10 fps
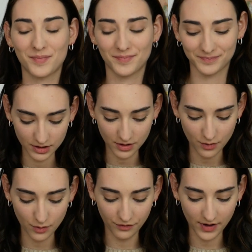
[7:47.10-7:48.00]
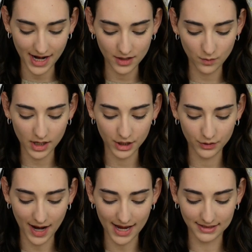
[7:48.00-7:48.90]
So for anyone
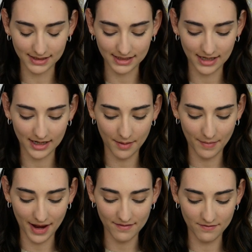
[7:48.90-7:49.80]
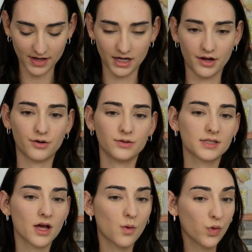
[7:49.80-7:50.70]
who hasn't seen my
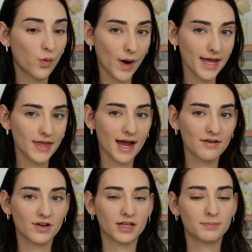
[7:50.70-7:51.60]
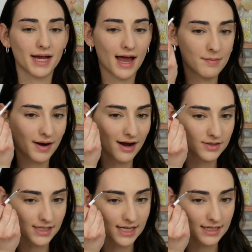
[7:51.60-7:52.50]
videos, the way that I fill in my
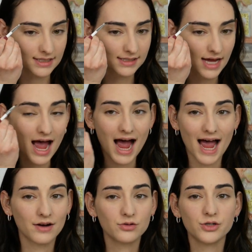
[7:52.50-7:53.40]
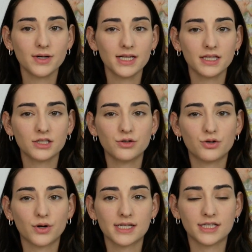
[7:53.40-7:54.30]
eyebrows is I don't do anything too
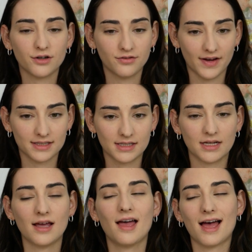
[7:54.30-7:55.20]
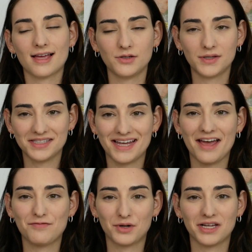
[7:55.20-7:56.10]
crazy or fancy. As you can see,
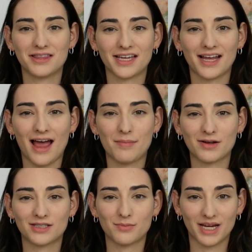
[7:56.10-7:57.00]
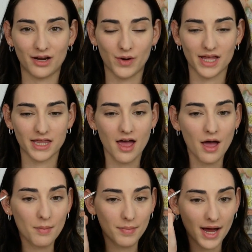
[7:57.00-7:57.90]
I have pretty thick eyebrows to begin with.
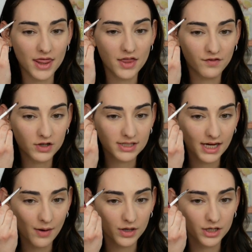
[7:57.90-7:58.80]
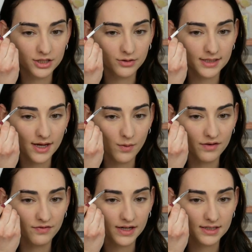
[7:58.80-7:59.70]
But the first thing I want to do is I want
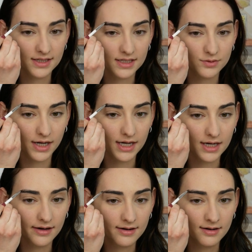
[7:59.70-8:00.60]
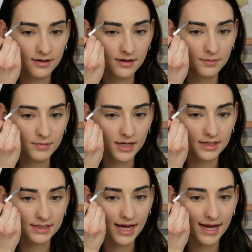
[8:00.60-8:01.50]
to fix this here
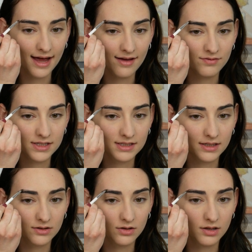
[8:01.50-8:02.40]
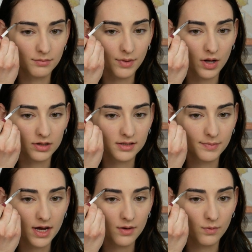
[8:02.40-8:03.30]
because I have this little bald
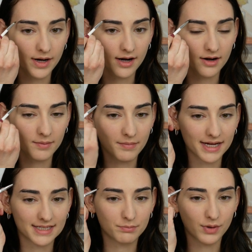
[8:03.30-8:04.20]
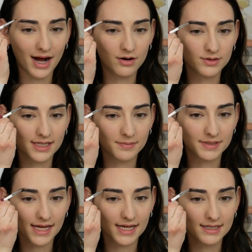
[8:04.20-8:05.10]
spot where my brow
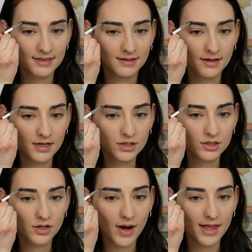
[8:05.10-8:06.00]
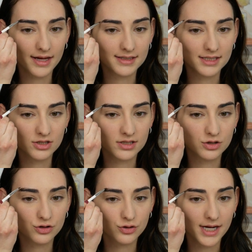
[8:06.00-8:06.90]
dips in. So I like to just
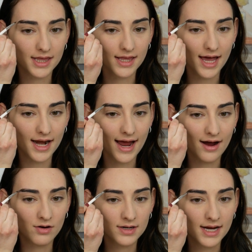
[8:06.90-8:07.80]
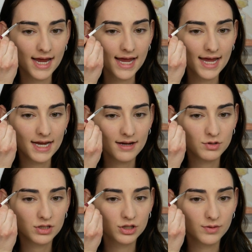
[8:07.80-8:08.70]
straighten that out. And I'm
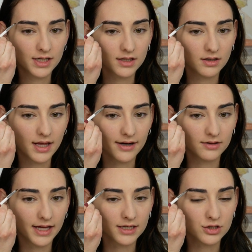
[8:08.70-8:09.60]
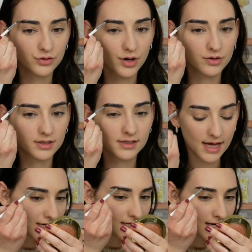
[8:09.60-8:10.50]
just doing little hair-like strokes.
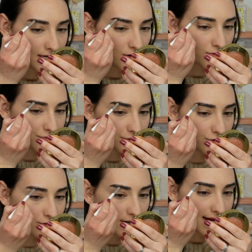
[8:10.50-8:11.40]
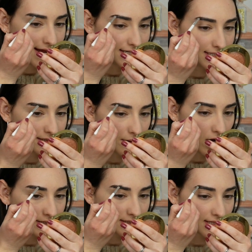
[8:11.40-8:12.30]
And then I go through, and any
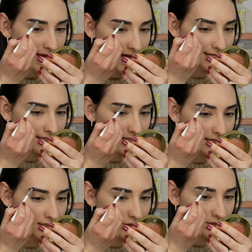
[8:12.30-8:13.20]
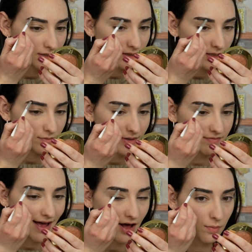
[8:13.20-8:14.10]
spots that need just a little bit
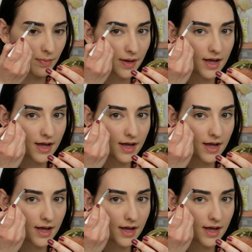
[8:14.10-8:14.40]
of help,